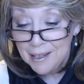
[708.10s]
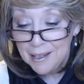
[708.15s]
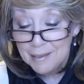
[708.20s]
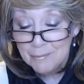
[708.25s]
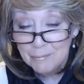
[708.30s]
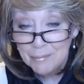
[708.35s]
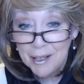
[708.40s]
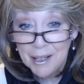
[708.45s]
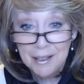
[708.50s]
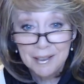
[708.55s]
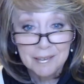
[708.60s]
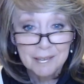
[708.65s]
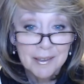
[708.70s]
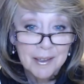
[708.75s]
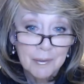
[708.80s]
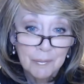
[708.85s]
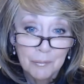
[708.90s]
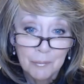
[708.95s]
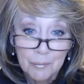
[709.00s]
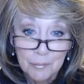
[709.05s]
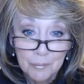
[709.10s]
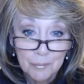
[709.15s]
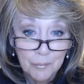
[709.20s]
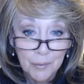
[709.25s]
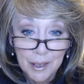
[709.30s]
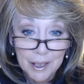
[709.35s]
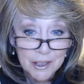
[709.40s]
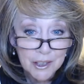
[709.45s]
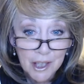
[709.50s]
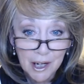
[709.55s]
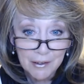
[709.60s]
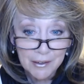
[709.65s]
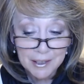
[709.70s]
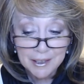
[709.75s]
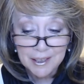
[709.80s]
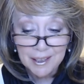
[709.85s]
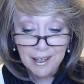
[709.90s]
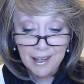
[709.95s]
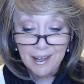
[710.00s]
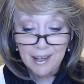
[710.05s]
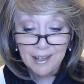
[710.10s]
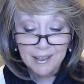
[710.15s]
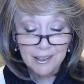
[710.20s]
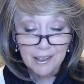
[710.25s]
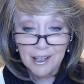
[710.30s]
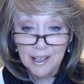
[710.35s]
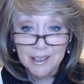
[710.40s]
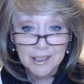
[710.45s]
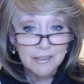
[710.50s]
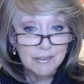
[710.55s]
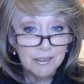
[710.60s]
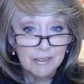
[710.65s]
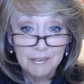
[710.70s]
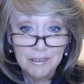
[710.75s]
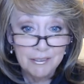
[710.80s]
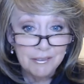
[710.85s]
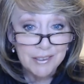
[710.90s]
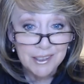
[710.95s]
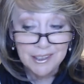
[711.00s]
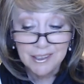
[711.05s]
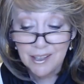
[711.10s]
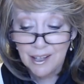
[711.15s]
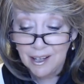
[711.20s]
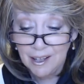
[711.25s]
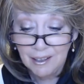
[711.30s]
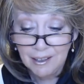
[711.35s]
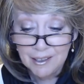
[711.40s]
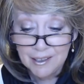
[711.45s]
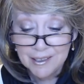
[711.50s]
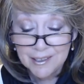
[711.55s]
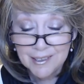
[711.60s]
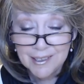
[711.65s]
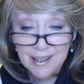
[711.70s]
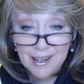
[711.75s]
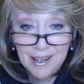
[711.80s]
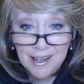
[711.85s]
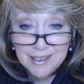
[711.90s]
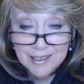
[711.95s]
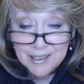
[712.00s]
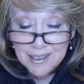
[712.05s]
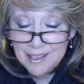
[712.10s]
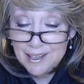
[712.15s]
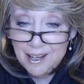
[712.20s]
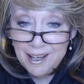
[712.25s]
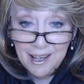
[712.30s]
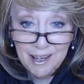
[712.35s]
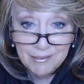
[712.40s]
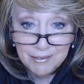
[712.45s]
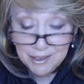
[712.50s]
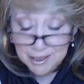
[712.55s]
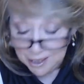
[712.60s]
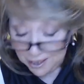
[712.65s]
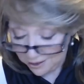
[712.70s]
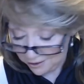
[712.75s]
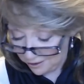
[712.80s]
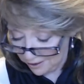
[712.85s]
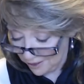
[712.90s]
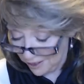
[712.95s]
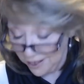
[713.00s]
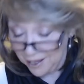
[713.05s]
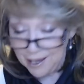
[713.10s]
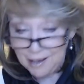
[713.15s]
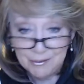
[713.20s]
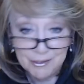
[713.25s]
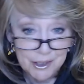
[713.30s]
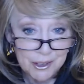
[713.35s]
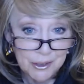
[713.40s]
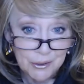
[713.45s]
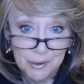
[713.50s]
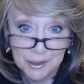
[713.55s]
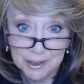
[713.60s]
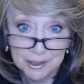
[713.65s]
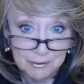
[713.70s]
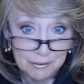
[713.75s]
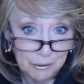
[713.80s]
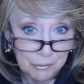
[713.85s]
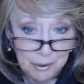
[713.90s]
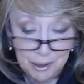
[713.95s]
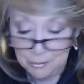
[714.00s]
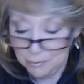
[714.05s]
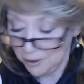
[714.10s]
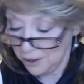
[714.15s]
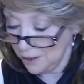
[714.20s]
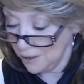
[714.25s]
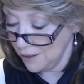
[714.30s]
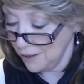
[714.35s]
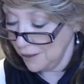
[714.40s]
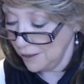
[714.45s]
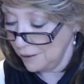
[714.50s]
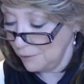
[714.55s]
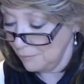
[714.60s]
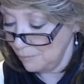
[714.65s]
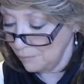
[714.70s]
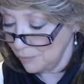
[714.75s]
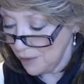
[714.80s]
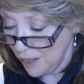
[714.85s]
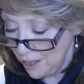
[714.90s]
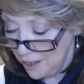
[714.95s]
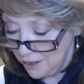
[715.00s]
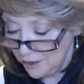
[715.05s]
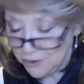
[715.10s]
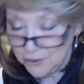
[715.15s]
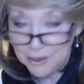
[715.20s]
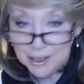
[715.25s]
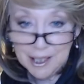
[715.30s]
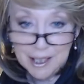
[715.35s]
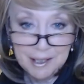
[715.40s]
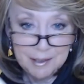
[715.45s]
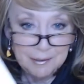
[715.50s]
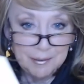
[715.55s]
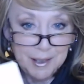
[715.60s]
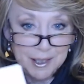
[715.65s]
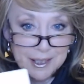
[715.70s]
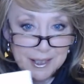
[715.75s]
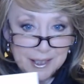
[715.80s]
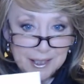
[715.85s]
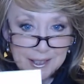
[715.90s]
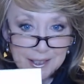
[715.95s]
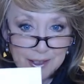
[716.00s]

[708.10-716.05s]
but when I saw it in the add-ons for $15 I said I have to get it I have to do a giveaway with this in it so again it's this